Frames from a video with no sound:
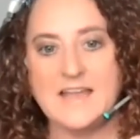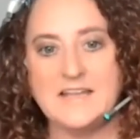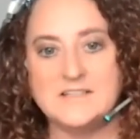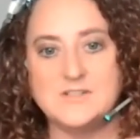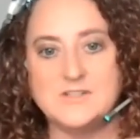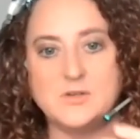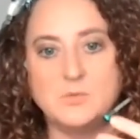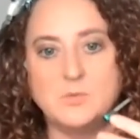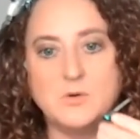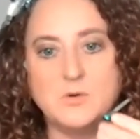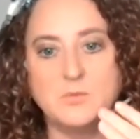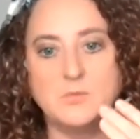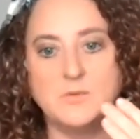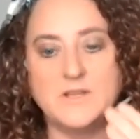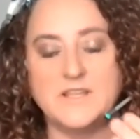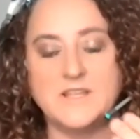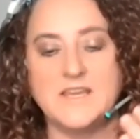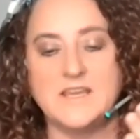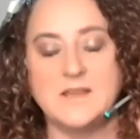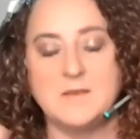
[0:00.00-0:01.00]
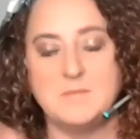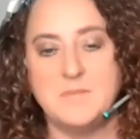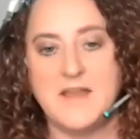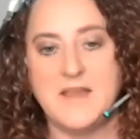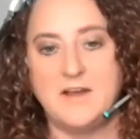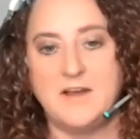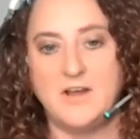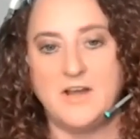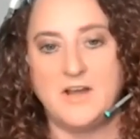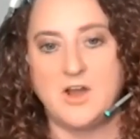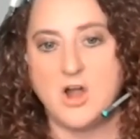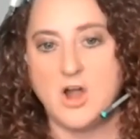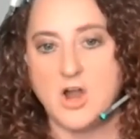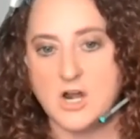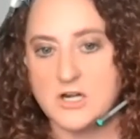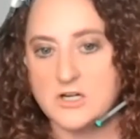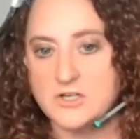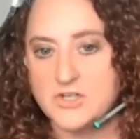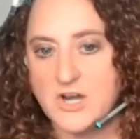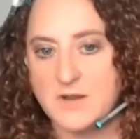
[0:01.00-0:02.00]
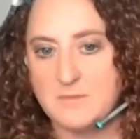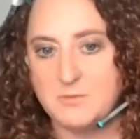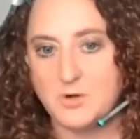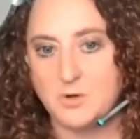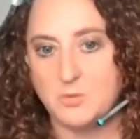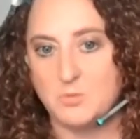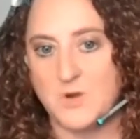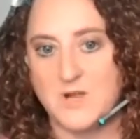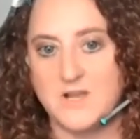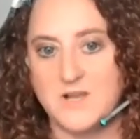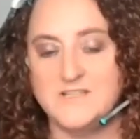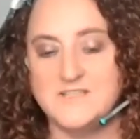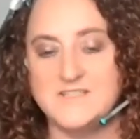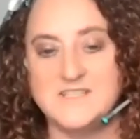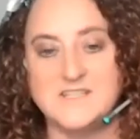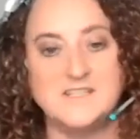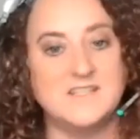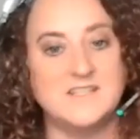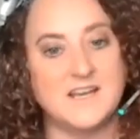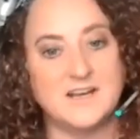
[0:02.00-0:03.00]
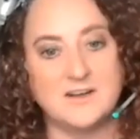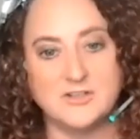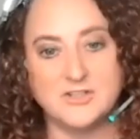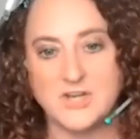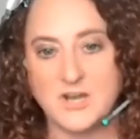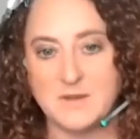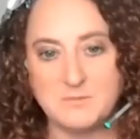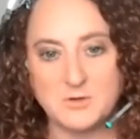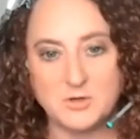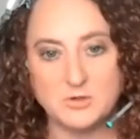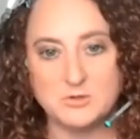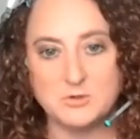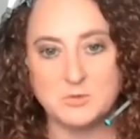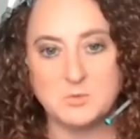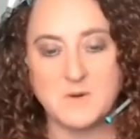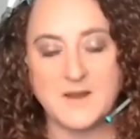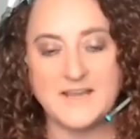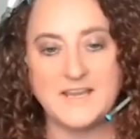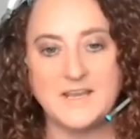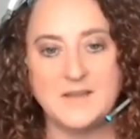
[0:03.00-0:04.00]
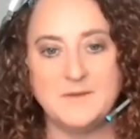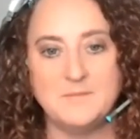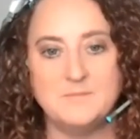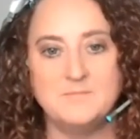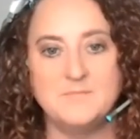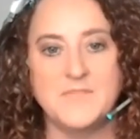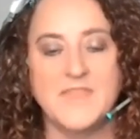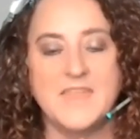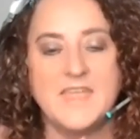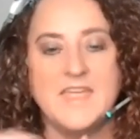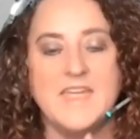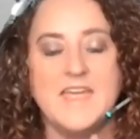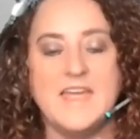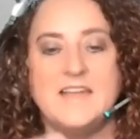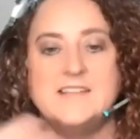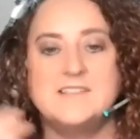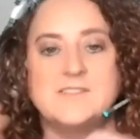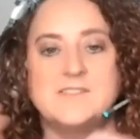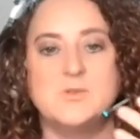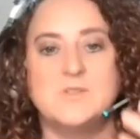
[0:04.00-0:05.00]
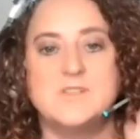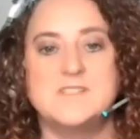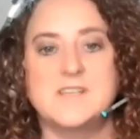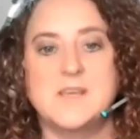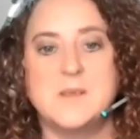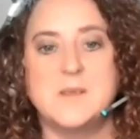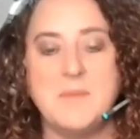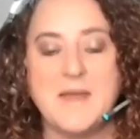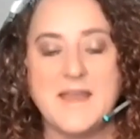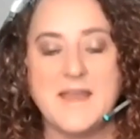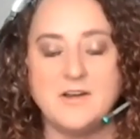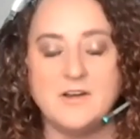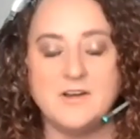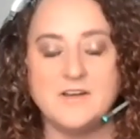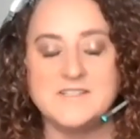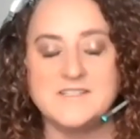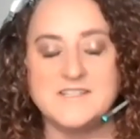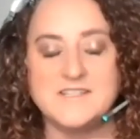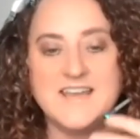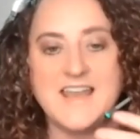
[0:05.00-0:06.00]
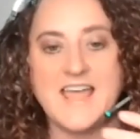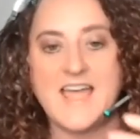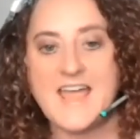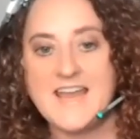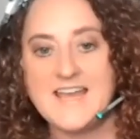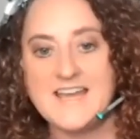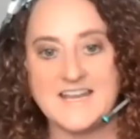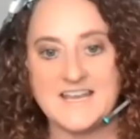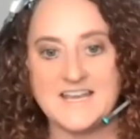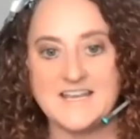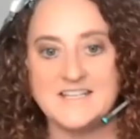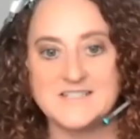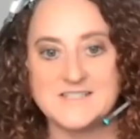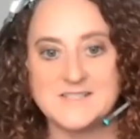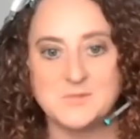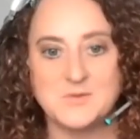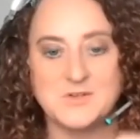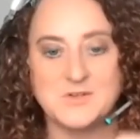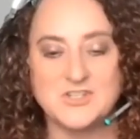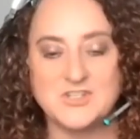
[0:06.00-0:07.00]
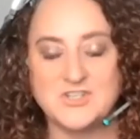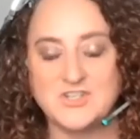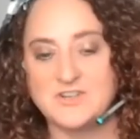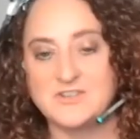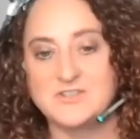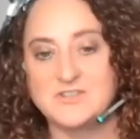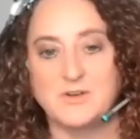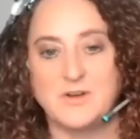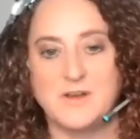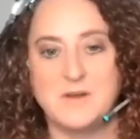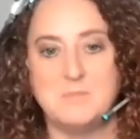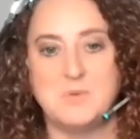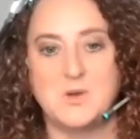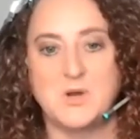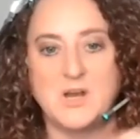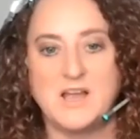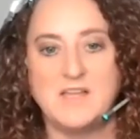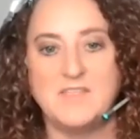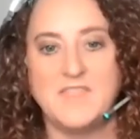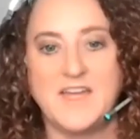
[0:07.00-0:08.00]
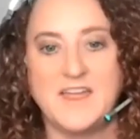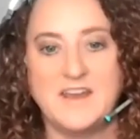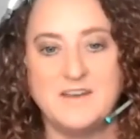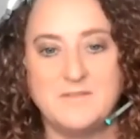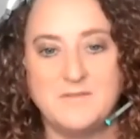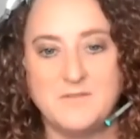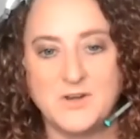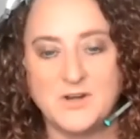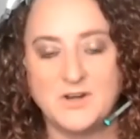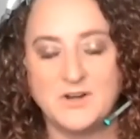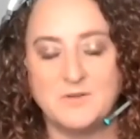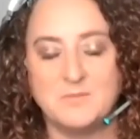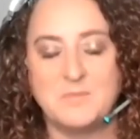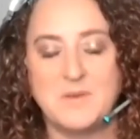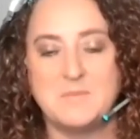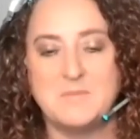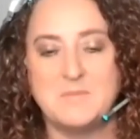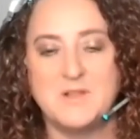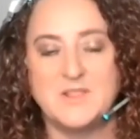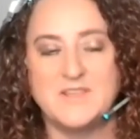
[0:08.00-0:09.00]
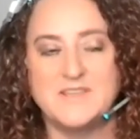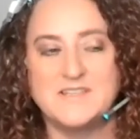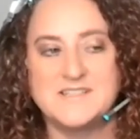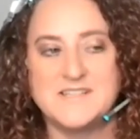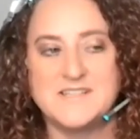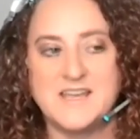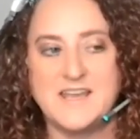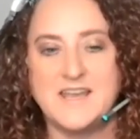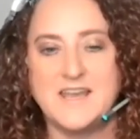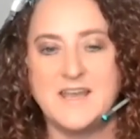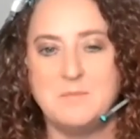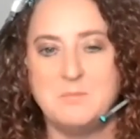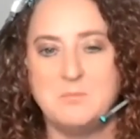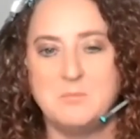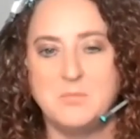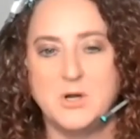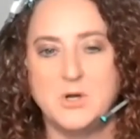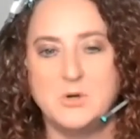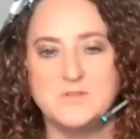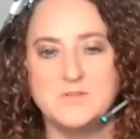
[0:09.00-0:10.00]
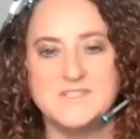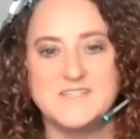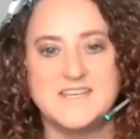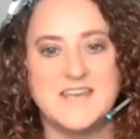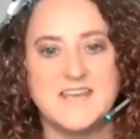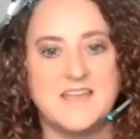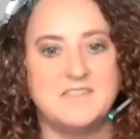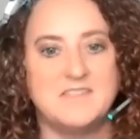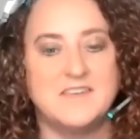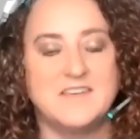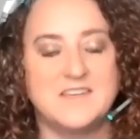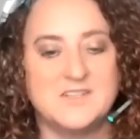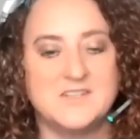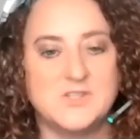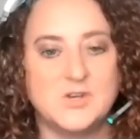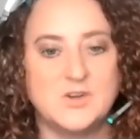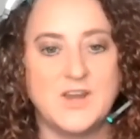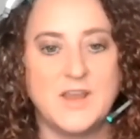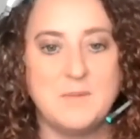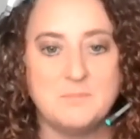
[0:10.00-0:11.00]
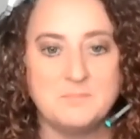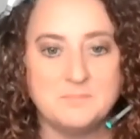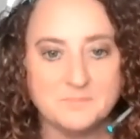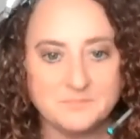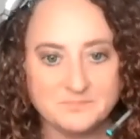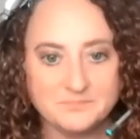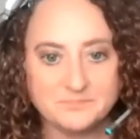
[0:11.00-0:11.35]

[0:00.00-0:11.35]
And so we're really comparing our chapter 1 to their chapter 20. And so this comparison-itis, which there's a great book on that, if you're by Melissa Ambrosi, I think is her name.